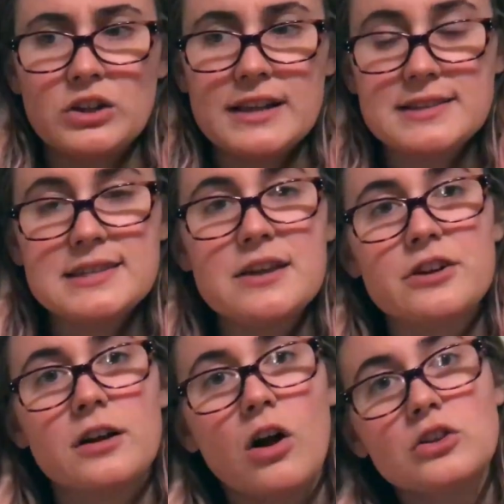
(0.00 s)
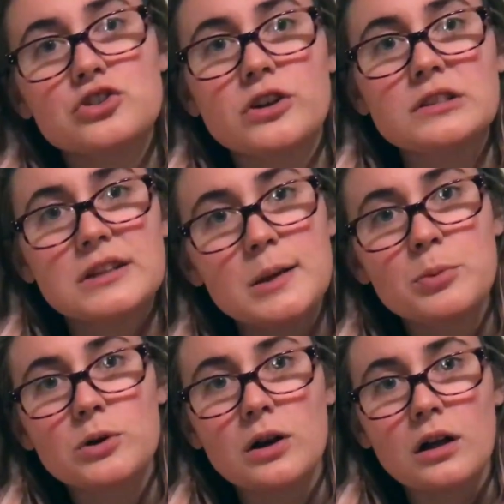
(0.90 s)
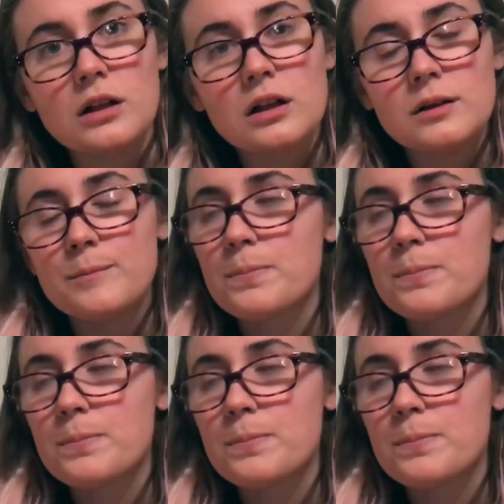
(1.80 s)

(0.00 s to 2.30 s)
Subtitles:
let's say they're ultra liberal,